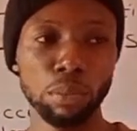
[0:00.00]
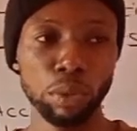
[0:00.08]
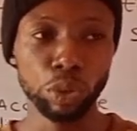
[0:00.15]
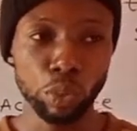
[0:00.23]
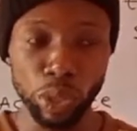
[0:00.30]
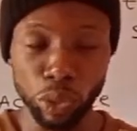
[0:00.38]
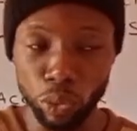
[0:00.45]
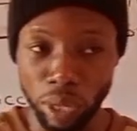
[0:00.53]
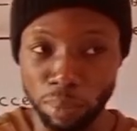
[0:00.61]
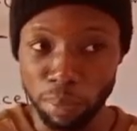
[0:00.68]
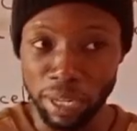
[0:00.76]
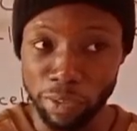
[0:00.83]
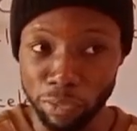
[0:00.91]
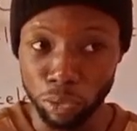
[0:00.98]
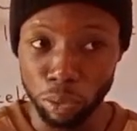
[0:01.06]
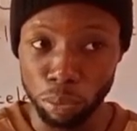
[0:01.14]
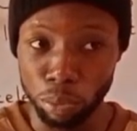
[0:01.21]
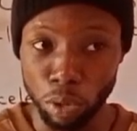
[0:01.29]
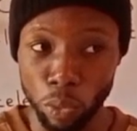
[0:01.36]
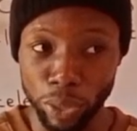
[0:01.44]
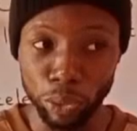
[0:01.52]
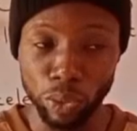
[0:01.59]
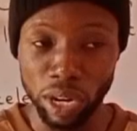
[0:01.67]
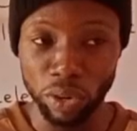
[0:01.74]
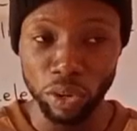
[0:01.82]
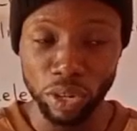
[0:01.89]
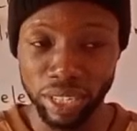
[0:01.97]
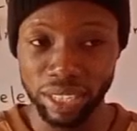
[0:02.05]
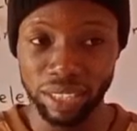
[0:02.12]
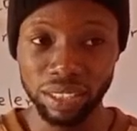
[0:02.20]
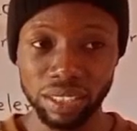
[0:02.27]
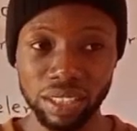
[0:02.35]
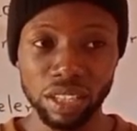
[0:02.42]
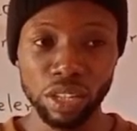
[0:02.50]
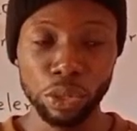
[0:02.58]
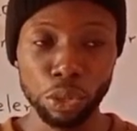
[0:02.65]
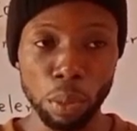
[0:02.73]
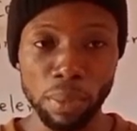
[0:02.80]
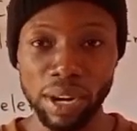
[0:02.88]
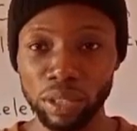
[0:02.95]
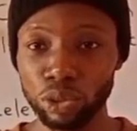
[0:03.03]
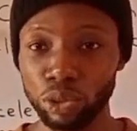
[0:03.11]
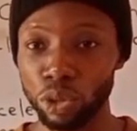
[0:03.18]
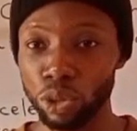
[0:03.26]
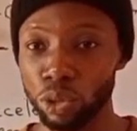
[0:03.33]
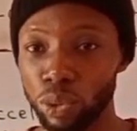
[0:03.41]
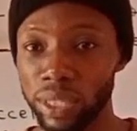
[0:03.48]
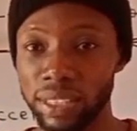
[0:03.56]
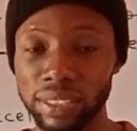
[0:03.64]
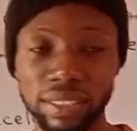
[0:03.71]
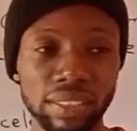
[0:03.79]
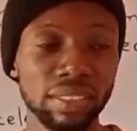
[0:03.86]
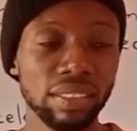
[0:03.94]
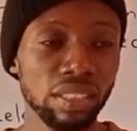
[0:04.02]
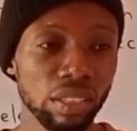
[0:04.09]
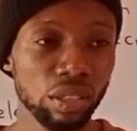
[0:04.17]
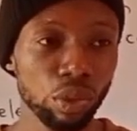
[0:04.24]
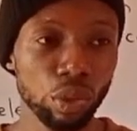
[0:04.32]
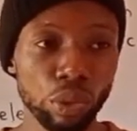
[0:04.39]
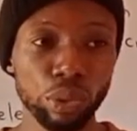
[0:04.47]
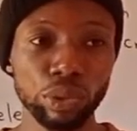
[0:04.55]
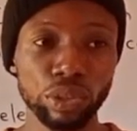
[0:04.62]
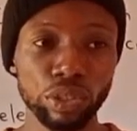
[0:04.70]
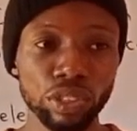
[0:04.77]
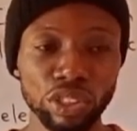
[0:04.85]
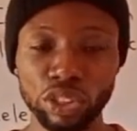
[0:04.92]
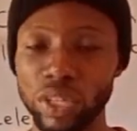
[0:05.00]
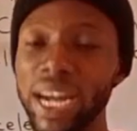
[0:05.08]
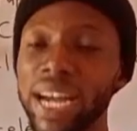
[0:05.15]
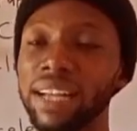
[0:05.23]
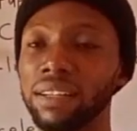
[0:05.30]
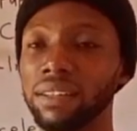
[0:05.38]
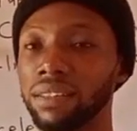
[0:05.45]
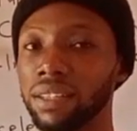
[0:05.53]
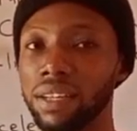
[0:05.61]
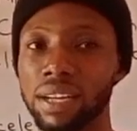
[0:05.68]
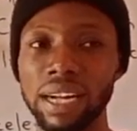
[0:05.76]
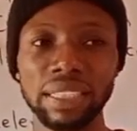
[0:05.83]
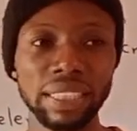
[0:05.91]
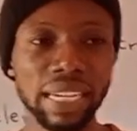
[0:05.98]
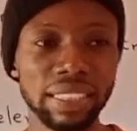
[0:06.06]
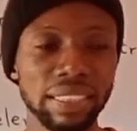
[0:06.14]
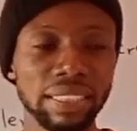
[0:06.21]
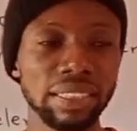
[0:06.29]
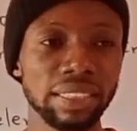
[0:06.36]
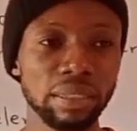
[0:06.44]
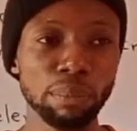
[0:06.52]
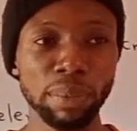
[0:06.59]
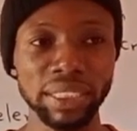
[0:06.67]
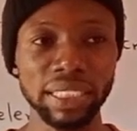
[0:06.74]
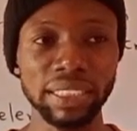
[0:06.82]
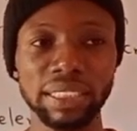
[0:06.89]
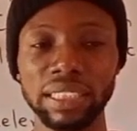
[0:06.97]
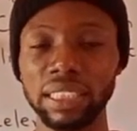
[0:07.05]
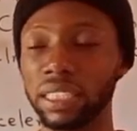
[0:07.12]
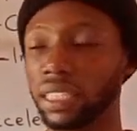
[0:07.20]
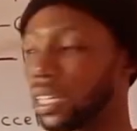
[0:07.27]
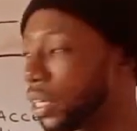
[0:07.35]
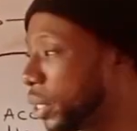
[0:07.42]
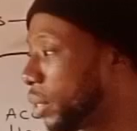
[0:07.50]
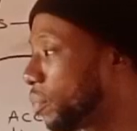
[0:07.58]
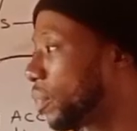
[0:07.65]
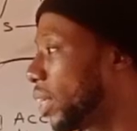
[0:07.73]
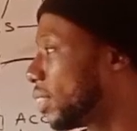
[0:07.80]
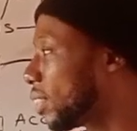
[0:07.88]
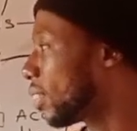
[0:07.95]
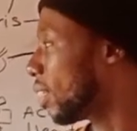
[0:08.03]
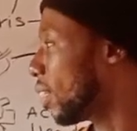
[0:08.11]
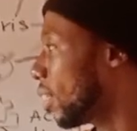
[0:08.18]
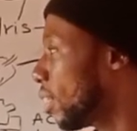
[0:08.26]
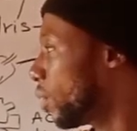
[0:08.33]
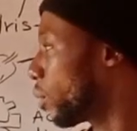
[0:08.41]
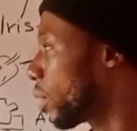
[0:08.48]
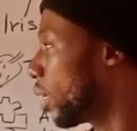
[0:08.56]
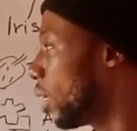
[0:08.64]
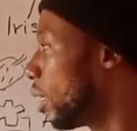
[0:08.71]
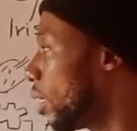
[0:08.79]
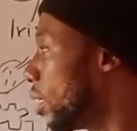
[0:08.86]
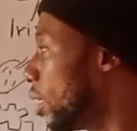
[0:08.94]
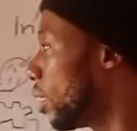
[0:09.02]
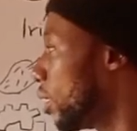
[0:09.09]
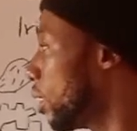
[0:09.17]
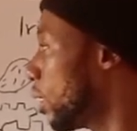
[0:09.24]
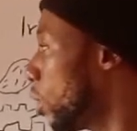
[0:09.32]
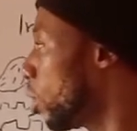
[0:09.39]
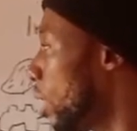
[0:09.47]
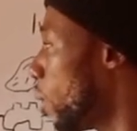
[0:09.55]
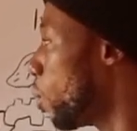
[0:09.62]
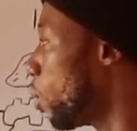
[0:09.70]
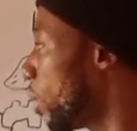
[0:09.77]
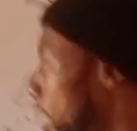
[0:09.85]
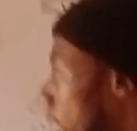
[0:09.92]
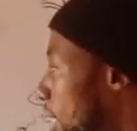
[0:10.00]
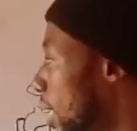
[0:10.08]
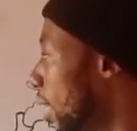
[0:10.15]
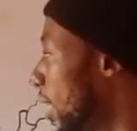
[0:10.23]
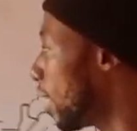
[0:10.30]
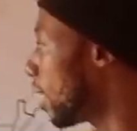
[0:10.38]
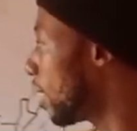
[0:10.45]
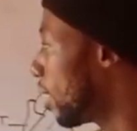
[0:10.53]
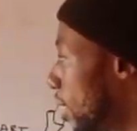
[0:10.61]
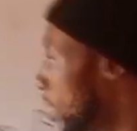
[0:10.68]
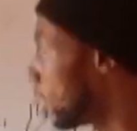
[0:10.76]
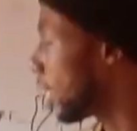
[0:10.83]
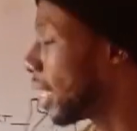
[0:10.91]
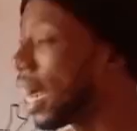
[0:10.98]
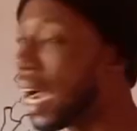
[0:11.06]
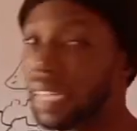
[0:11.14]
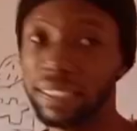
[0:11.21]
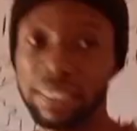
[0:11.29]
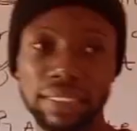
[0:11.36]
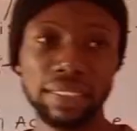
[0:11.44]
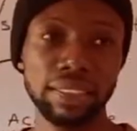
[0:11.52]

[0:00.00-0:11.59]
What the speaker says: But when you are playing football, when you are running, your mouth always goes dry, and that is the sympathetic effect. Okay. The other one is the heart.